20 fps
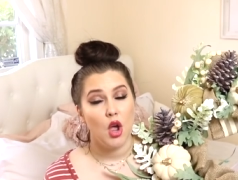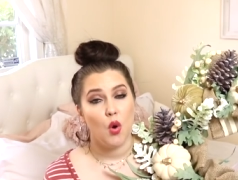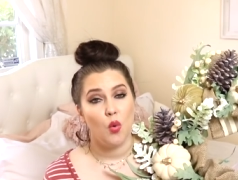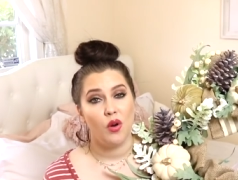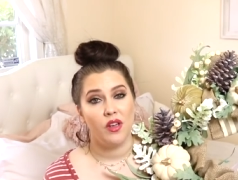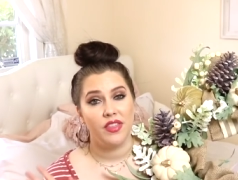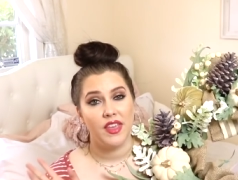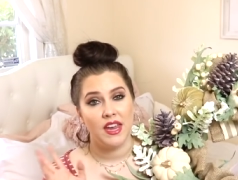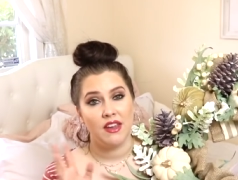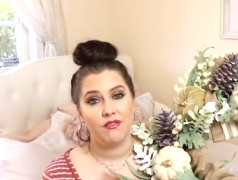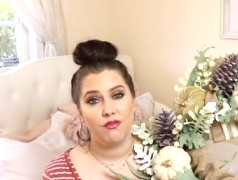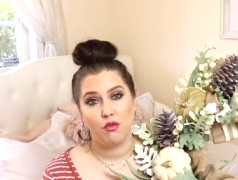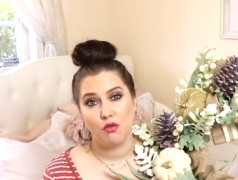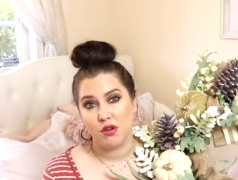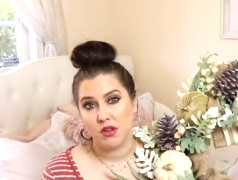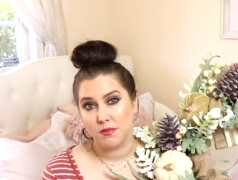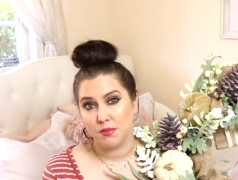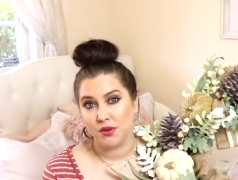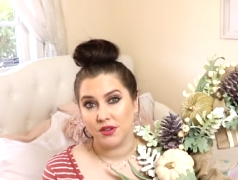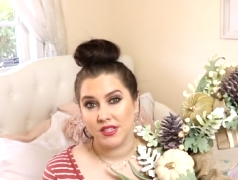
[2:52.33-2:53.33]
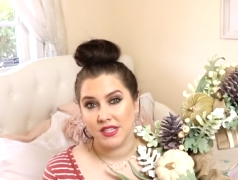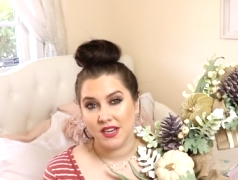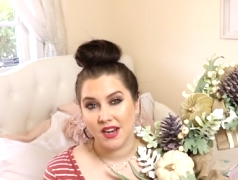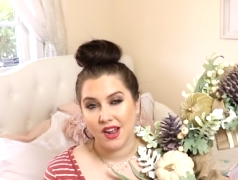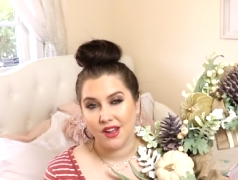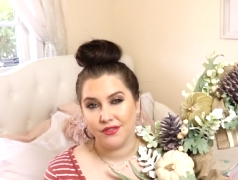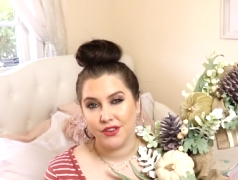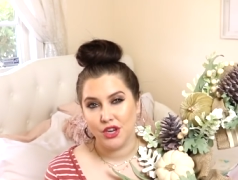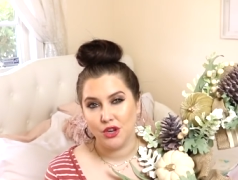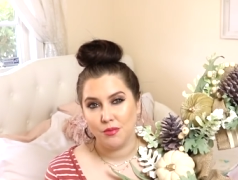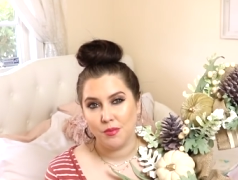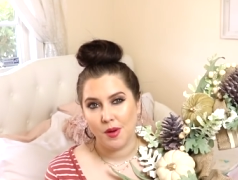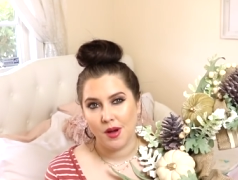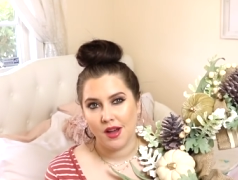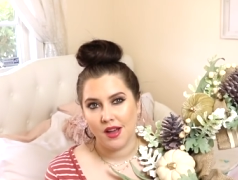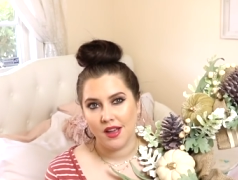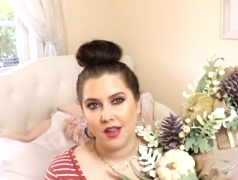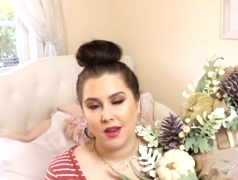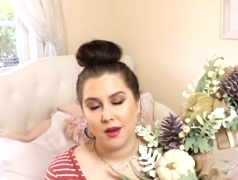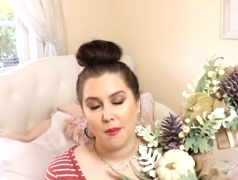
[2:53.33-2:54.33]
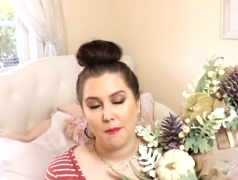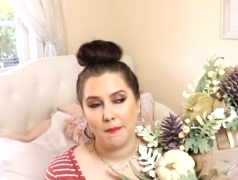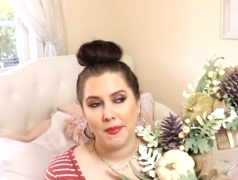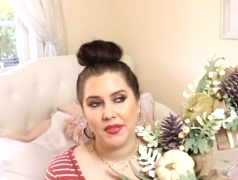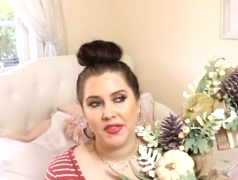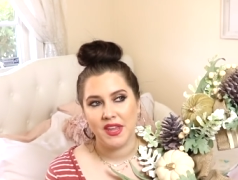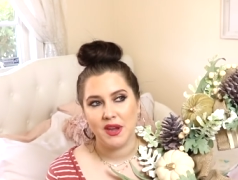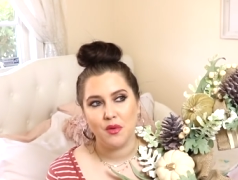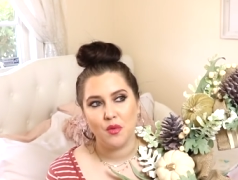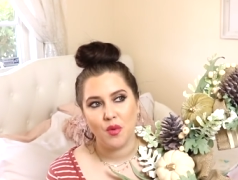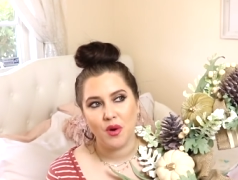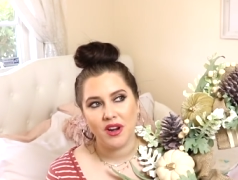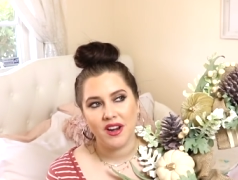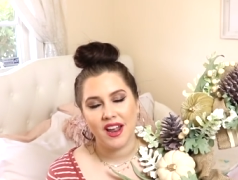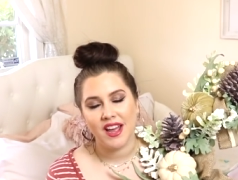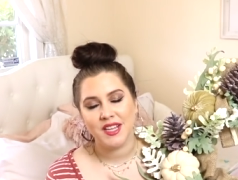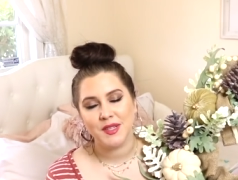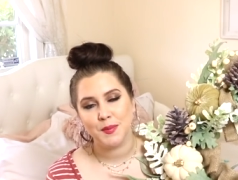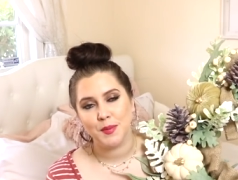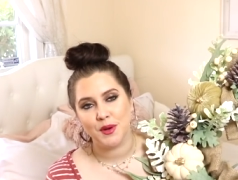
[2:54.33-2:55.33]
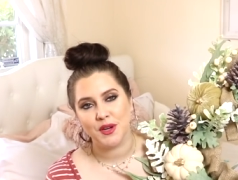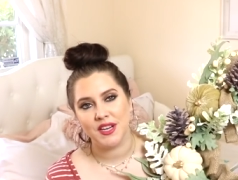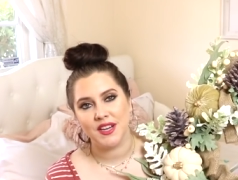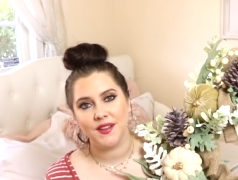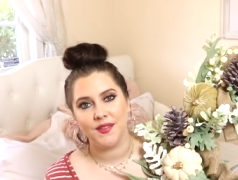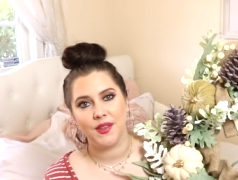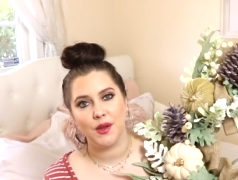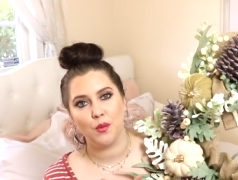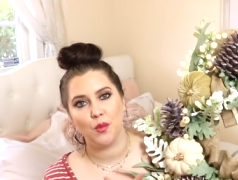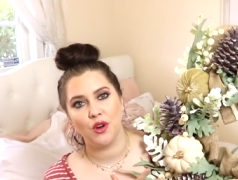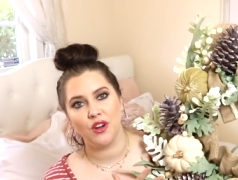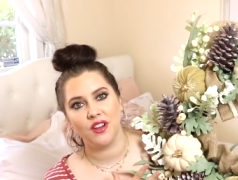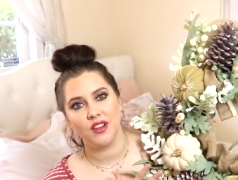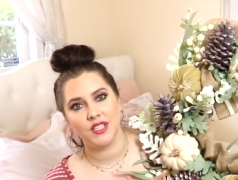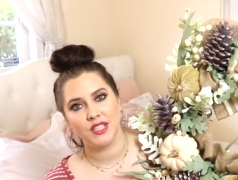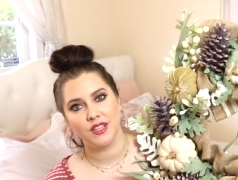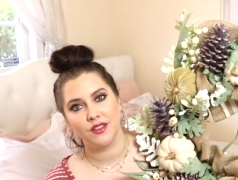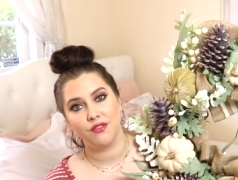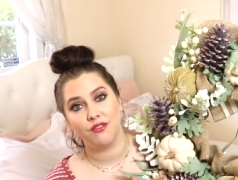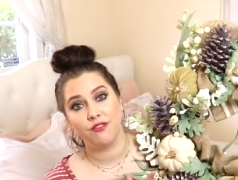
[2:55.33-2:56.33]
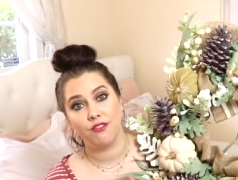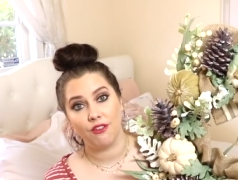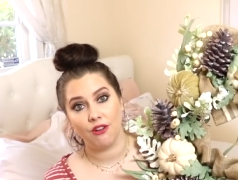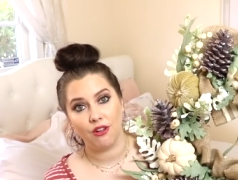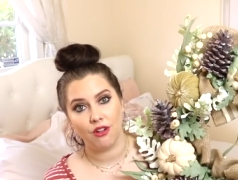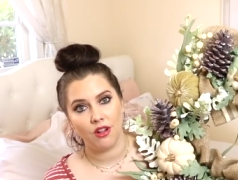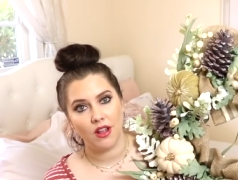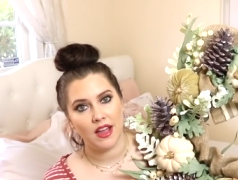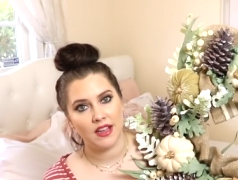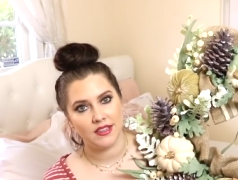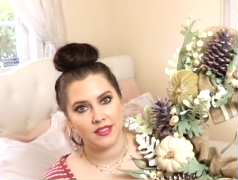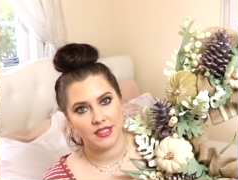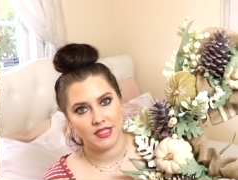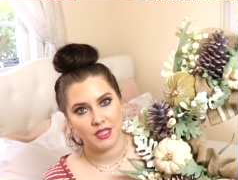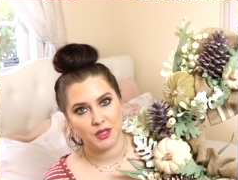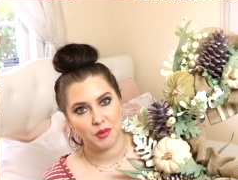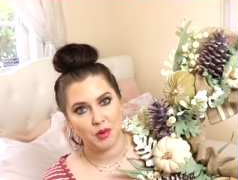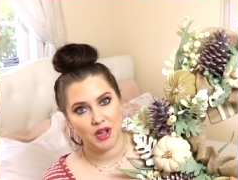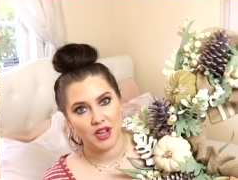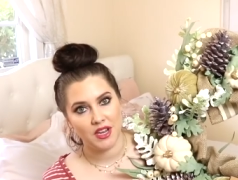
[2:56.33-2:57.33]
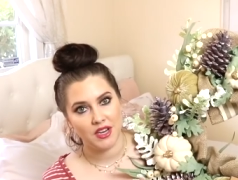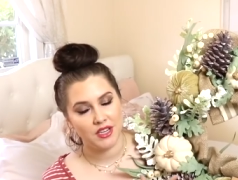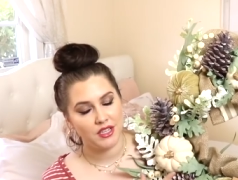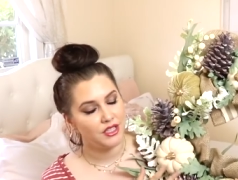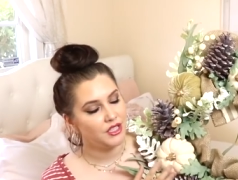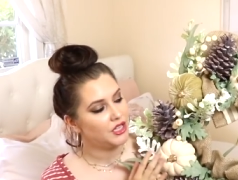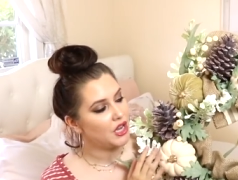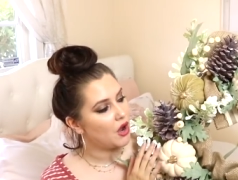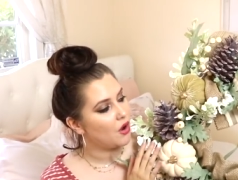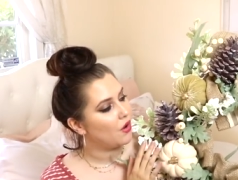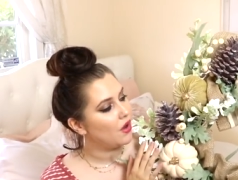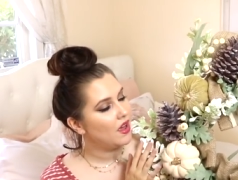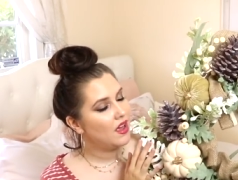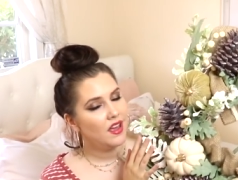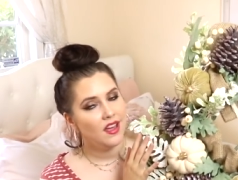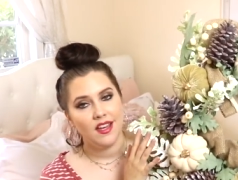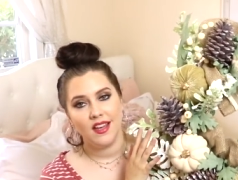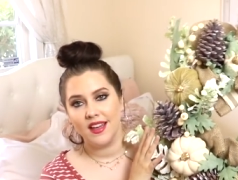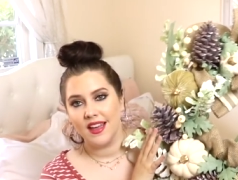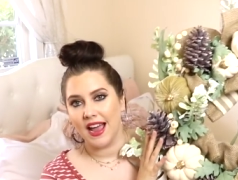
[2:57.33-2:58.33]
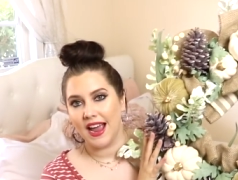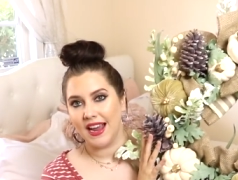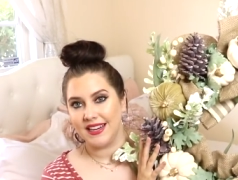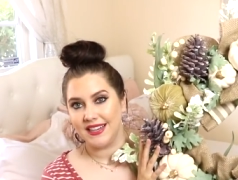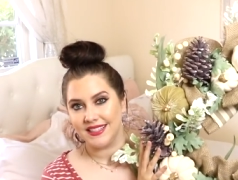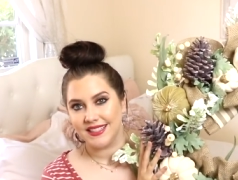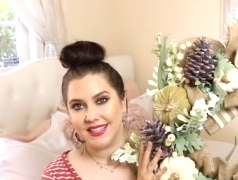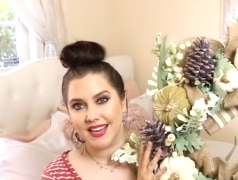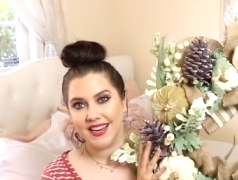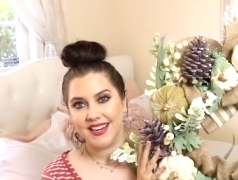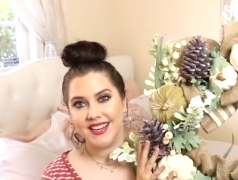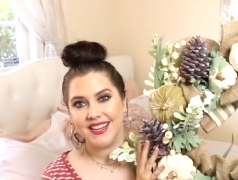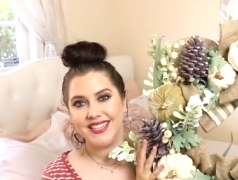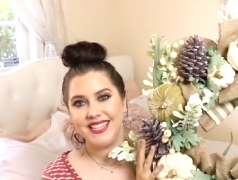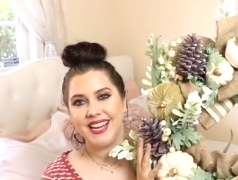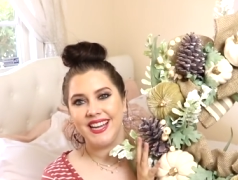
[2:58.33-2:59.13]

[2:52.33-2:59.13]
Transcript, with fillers: with a 40% off coupon but they weren't as pretty and they weren't as full as this one so I decided